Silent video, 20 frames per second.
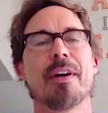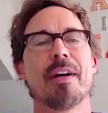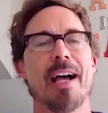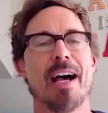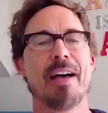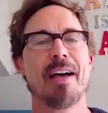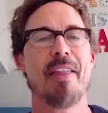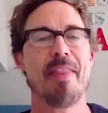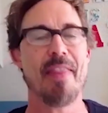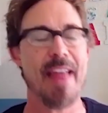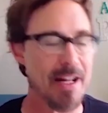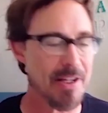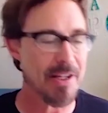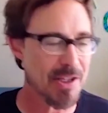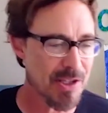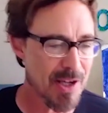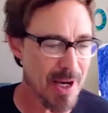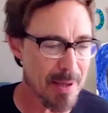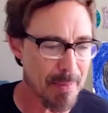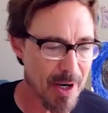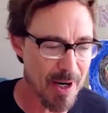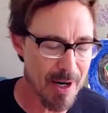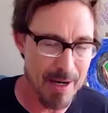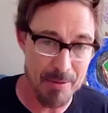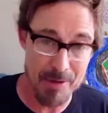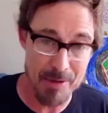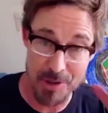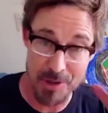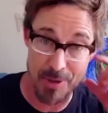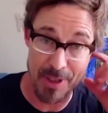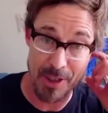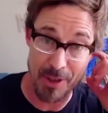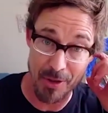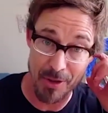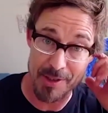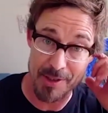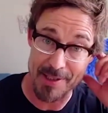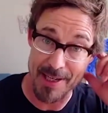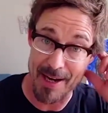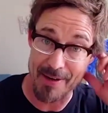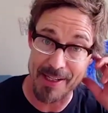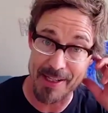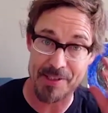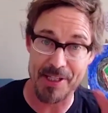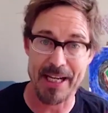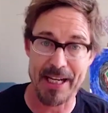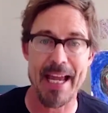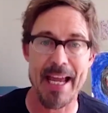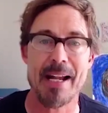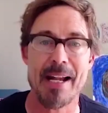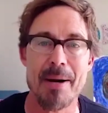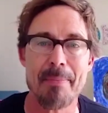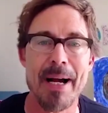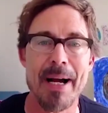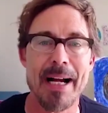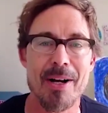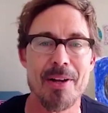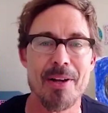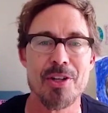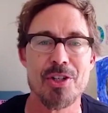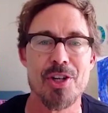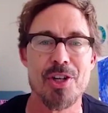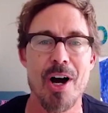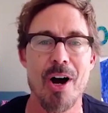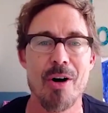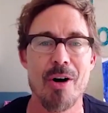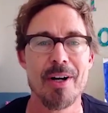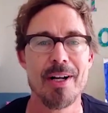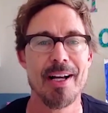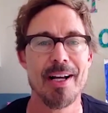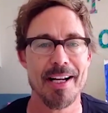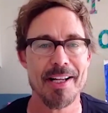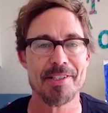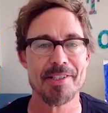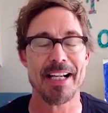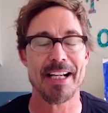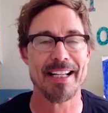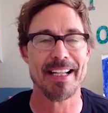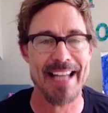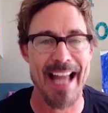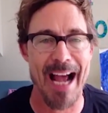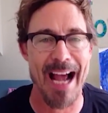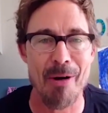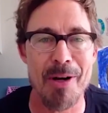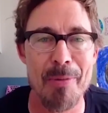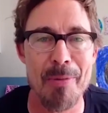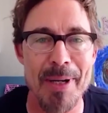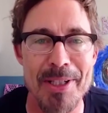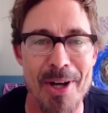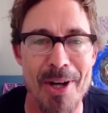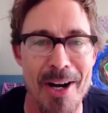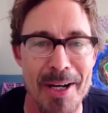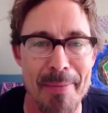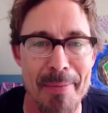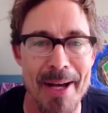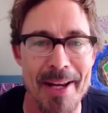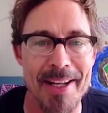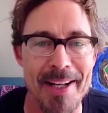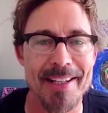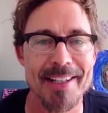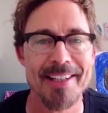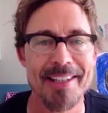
And then that summer I was doing Urinetown. He's like, hey, come back on the show. And he's like, now can we talk about it?